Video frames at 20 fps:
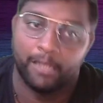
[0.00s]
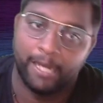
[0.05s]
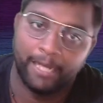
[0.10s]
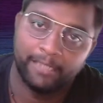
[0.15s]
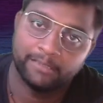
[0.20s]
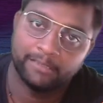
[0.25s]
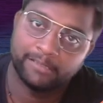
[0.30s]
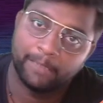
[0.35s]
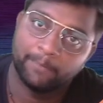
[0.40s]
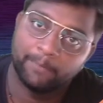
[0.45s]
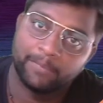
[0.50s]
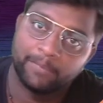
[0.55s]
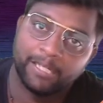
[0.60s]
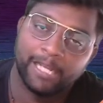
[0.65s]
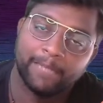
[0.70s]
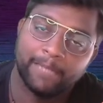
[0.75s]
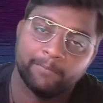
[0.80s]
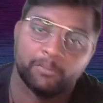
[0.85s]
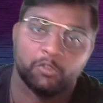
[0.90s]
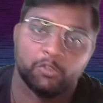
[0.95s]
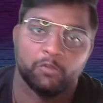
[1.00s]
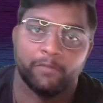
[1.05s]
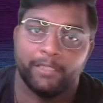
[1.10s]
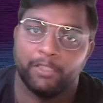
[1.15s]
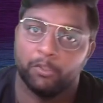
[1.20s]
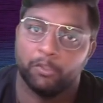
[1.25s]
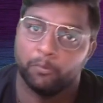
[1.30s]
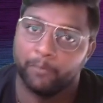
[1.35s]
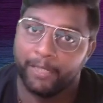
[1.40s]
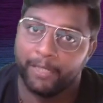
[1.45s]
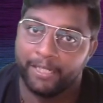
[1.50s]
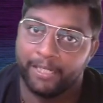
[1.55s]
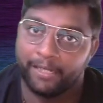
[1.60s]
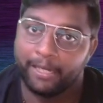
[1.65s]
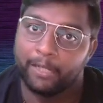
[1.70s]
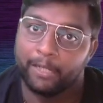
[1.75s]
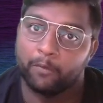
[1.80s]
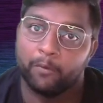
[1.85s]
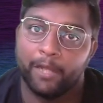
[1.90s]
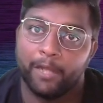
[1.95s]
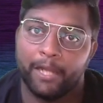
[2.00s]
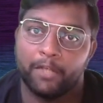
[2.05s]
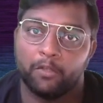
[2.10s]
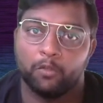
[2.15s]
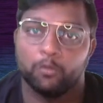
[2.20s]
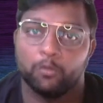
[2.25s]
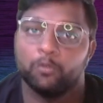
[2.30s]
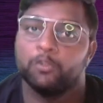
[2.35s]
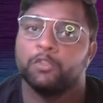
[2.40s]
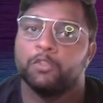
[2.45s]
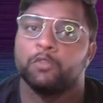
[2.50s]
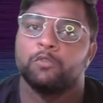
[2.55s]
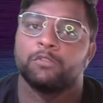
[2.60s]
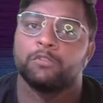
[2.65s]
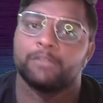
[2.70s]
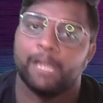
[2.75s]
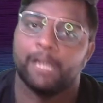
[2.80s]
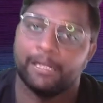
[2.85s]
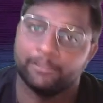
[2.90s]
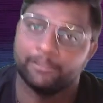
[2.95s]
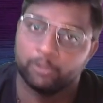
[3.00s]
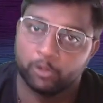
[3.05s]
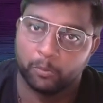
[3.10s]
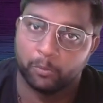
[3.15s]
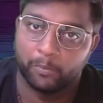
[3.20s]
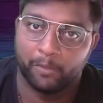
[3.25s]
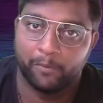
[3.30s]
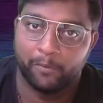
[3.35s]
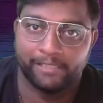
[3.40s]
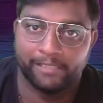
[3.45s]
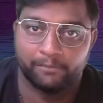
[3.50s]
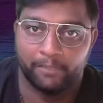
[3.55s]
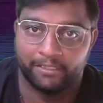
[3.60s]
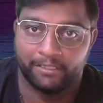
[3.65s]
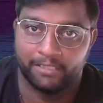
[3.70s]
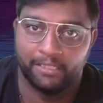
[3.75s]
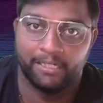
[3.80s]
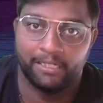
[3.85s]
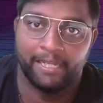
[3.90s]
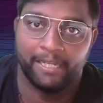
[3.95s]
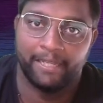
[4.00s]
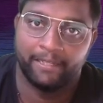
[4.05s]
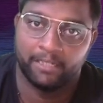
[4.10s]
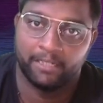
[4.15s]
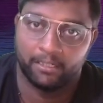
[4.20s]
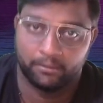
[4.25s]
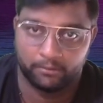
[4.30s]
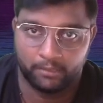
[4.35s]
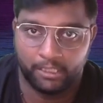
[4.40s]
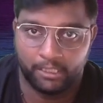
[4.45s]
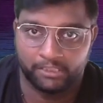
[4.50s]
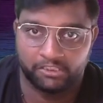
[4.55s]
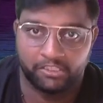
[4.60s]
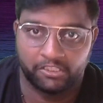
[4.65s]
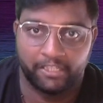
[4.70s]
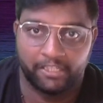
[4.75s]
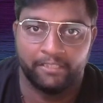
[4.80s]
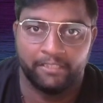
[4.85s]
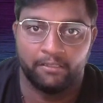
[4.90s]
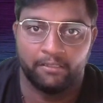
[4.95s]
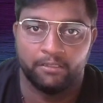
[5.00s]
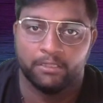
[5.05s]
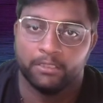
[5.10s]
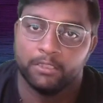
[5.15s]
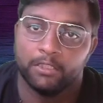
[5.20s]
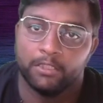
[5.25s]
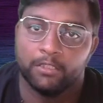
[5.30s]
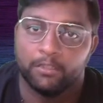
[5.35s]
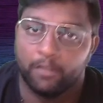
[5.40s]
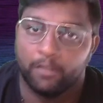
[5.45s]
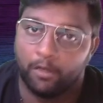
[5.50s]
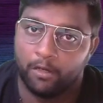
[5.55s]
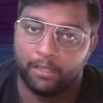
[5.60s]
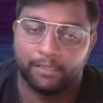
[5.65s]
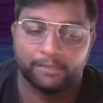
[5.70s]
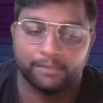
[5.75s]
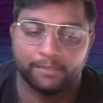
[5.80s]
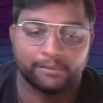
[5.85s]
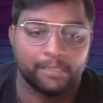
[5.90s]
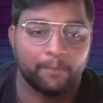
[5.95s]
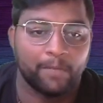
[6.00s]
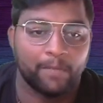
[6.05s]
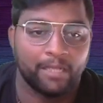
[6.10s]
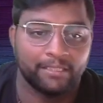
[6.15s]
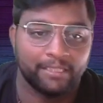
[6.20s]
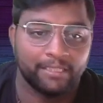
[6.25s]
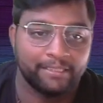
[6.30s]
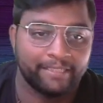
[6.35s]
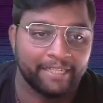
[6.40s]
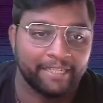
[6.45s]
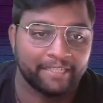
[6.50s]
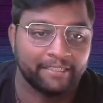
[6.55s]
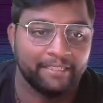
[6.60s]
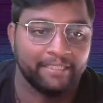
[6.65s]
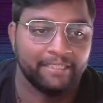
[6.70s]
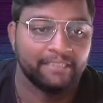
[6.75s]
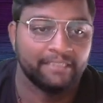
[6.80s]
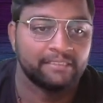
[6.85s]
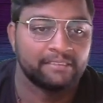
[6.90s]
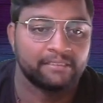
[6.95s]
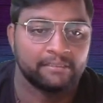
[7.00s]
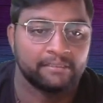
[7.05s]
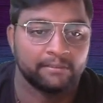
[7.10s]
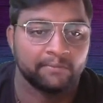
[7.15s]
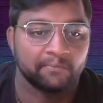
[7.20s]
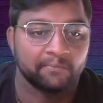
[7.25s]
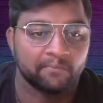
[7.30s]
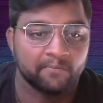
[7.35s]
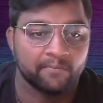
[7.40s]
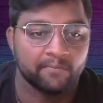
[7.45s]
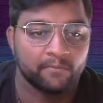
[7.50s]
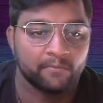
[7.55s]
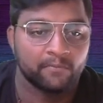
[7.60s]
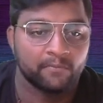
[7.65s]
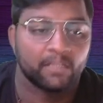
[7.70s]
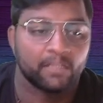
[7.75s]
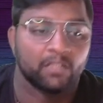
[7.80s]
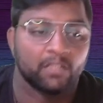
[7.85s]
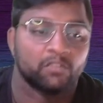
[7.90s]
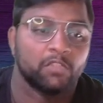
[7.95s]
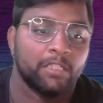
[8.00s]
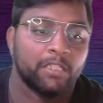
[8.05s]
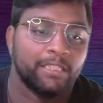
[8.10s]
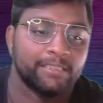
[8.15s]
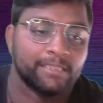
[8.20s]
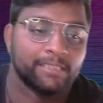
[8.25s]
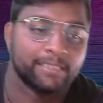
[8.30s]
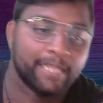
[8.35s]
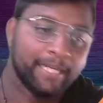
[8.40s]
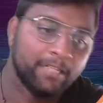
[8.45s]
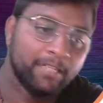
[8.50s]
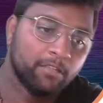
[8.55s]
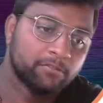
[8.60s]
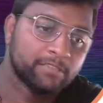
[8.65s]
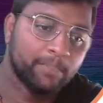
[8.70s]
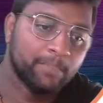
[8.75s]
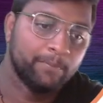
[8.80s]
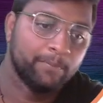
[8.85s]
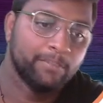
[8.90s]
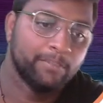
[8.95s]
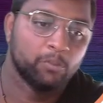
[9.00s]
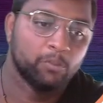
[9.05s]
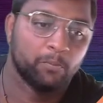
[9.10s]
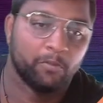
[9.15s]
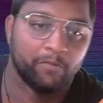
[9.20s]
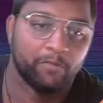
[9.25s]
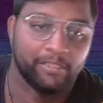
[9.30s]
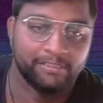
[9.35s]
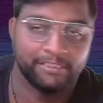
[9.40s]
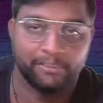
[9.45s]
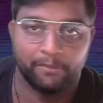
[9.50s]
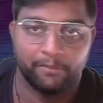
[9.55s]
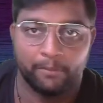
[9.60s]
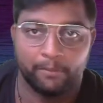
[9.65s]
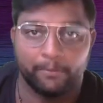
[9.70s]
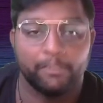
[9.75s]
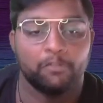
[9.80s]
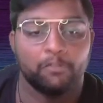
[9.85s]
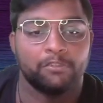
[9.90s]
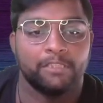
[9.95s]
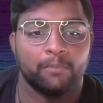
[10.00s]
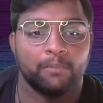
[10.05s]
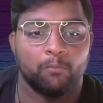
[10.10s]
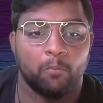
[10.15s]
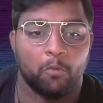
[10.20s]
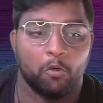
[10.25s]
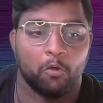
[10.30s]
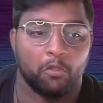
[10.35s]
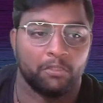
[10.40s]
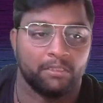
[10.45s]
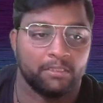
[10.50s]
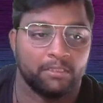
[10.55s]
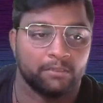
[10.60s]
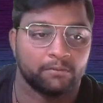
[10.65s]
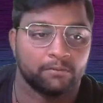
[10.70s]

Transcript: and sometimes even you might require to use unsupervised method like clustering or some other techniques. So it is a kind of semi-supervised. It will be using both.